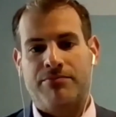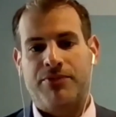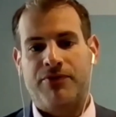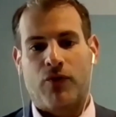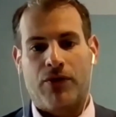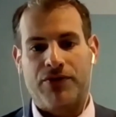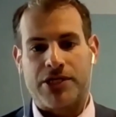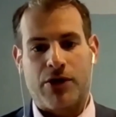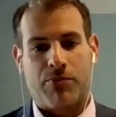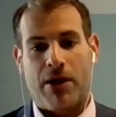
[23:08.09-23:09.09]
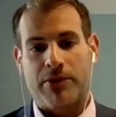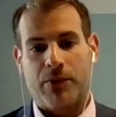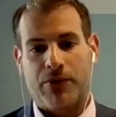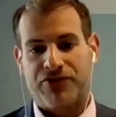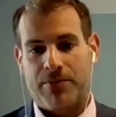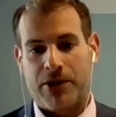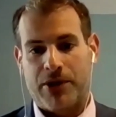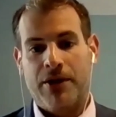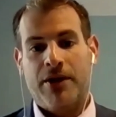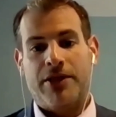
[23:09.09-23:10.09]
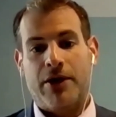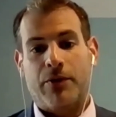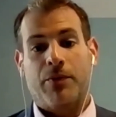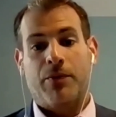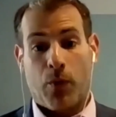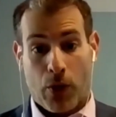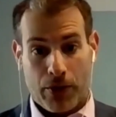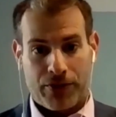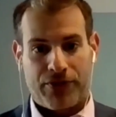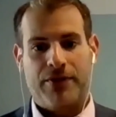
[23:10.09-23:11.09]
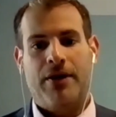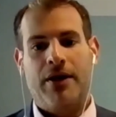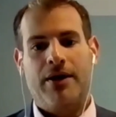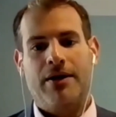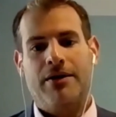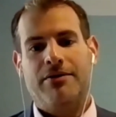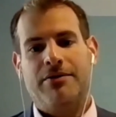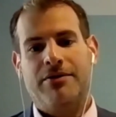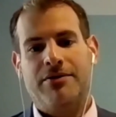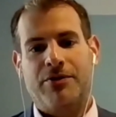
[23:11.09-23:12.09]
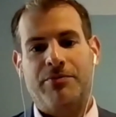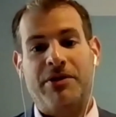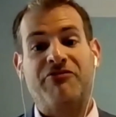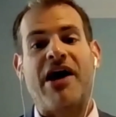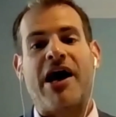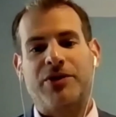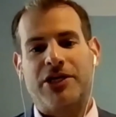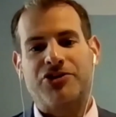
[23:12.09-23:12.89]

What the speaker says: before all this, they were probably worth they were being valued,